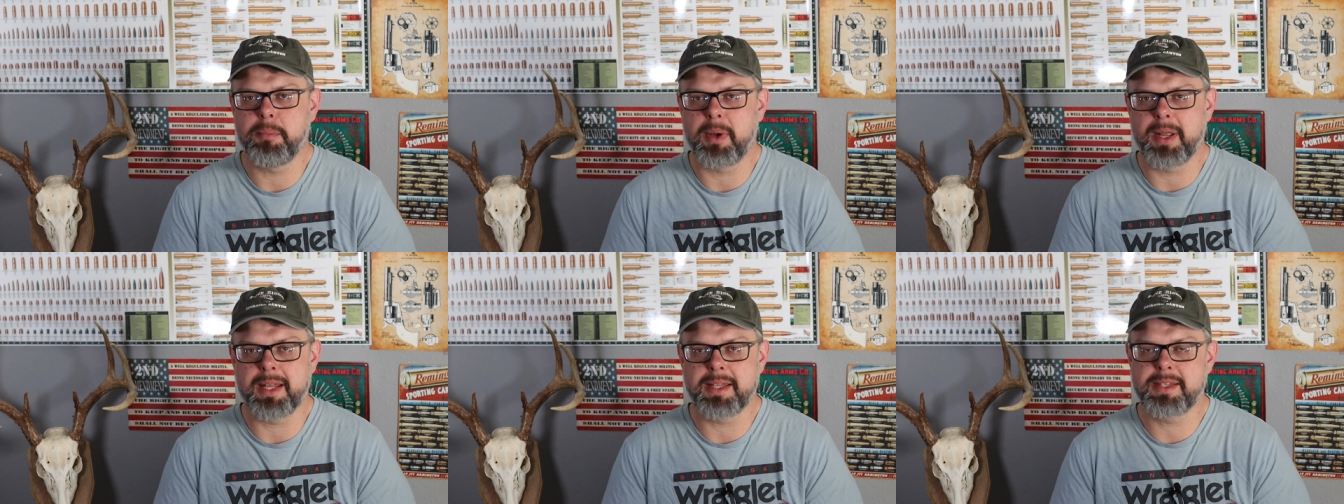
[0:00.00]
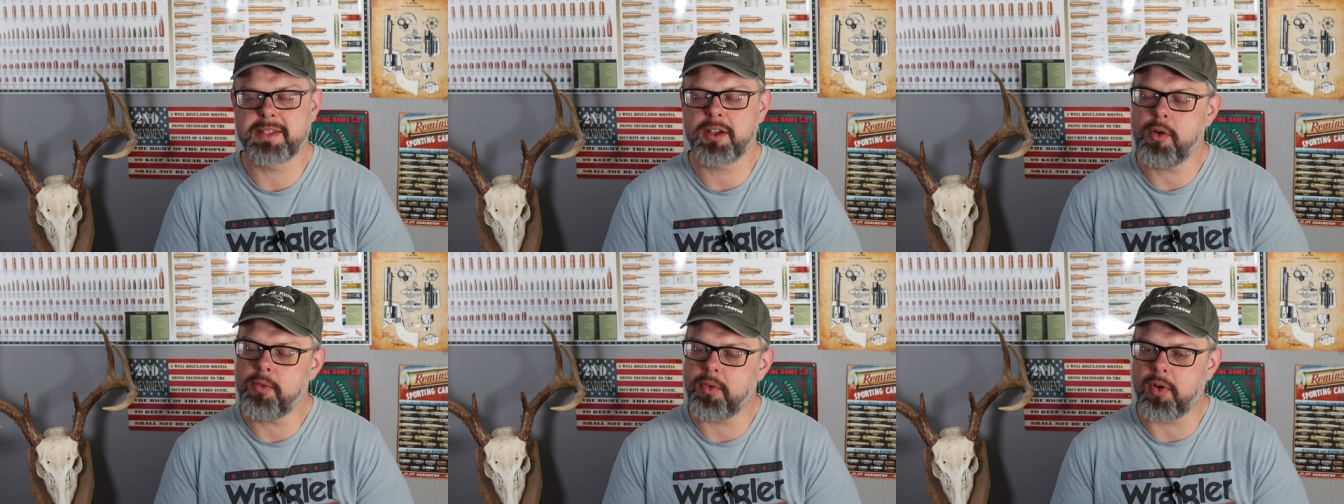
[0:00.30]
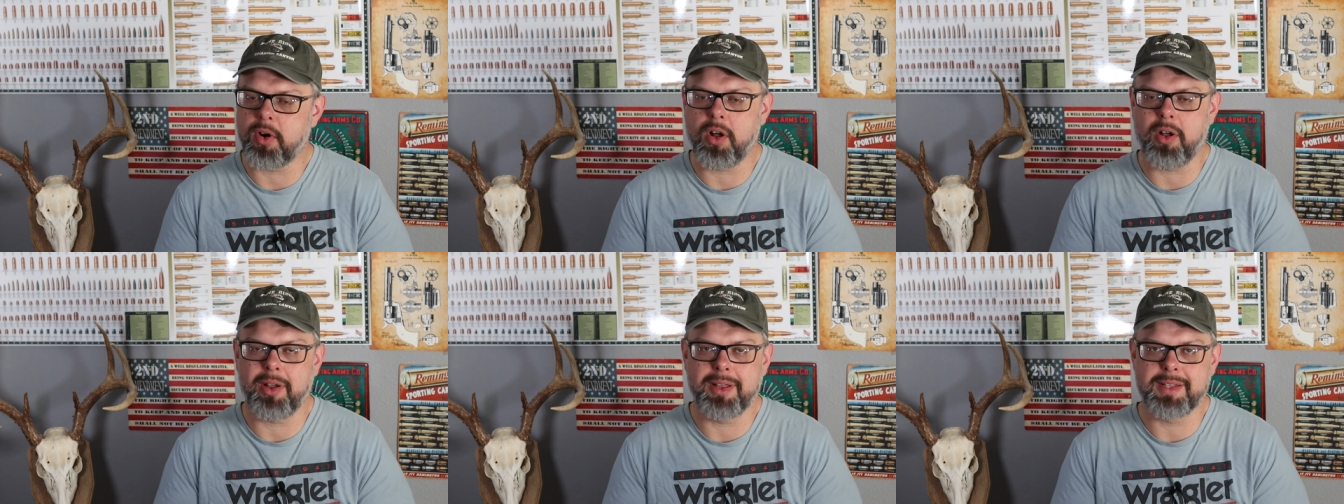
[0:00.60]
But it's
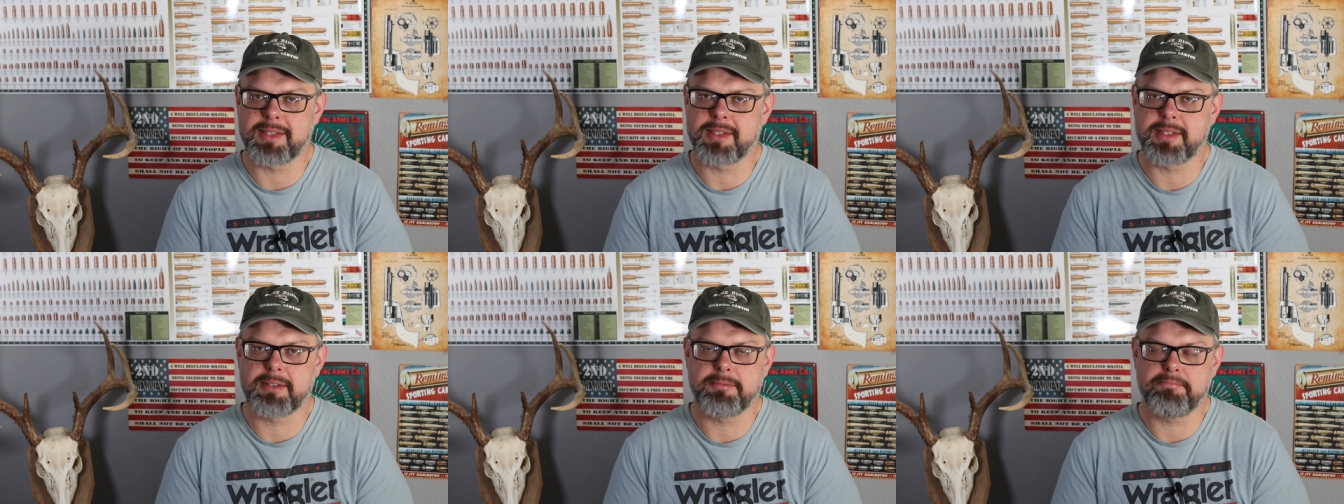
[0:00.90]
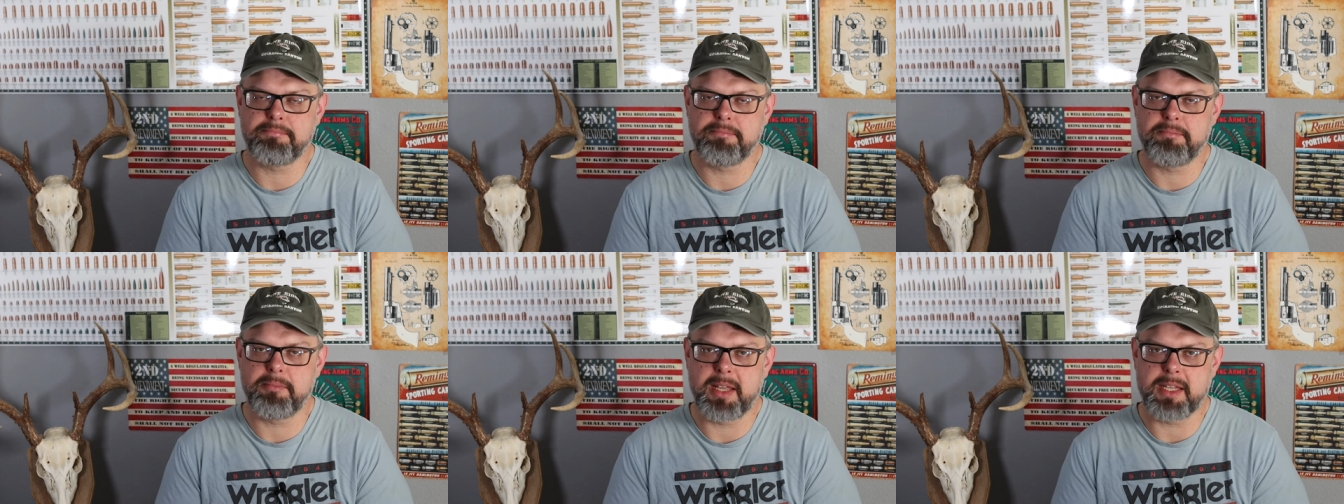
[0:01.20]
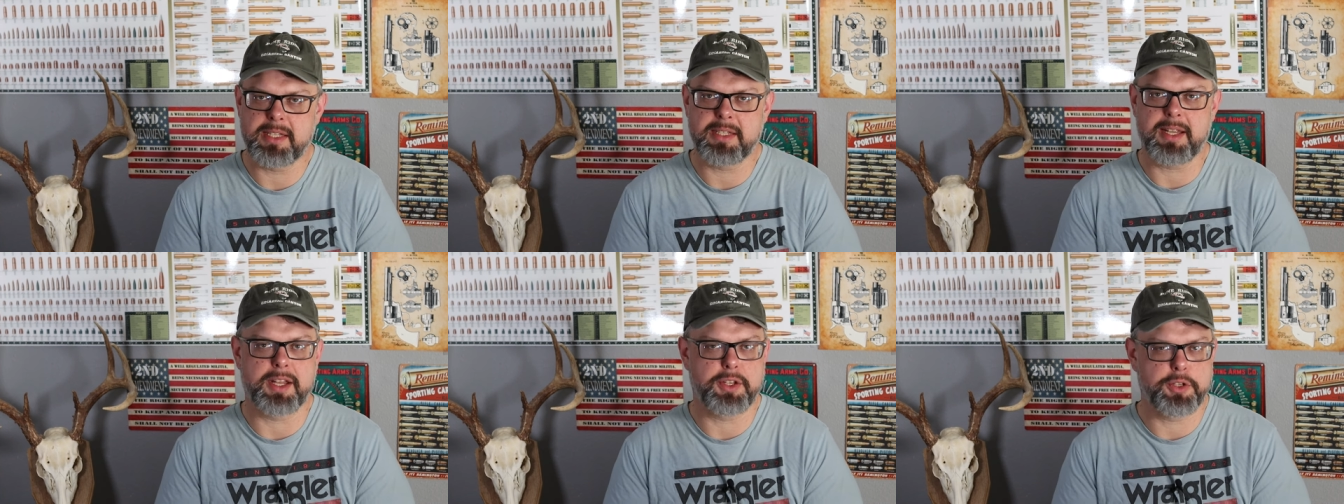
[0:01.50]
overall, it's,
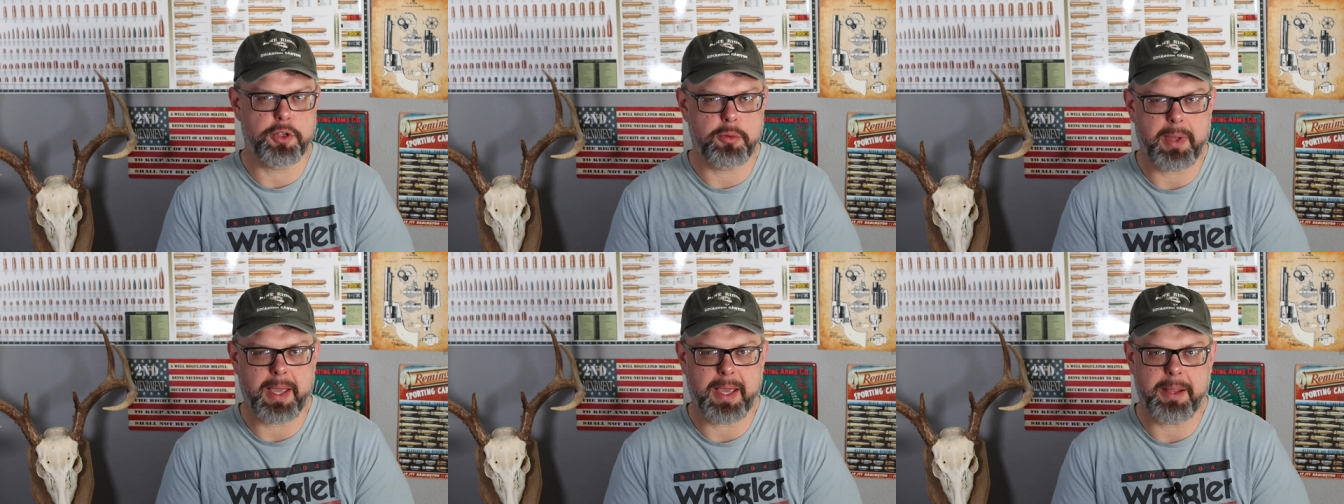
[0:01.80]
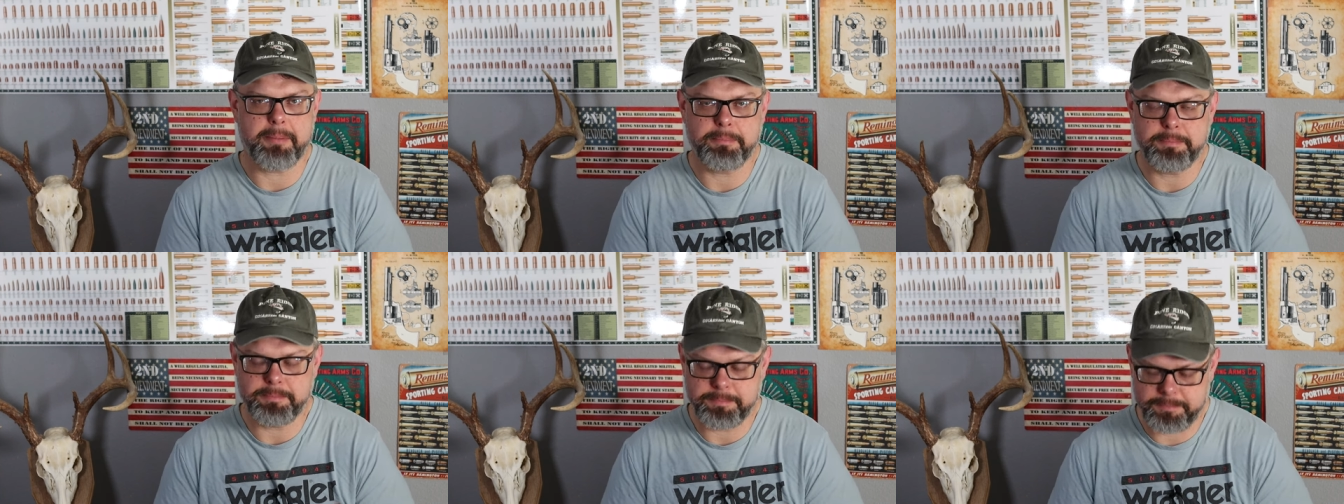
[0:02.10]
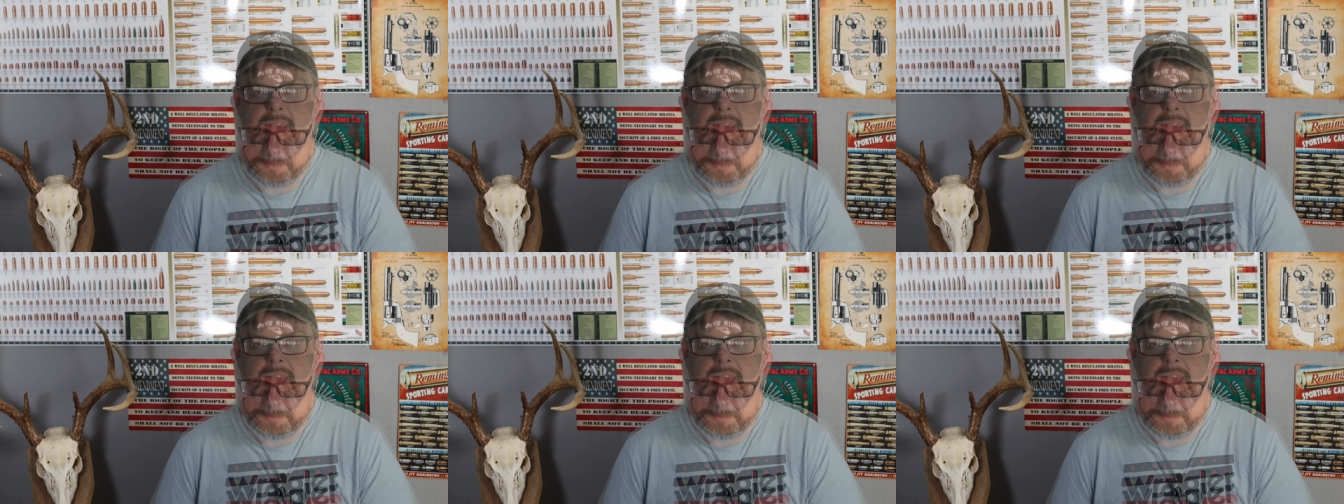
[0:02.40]
it's not too bad.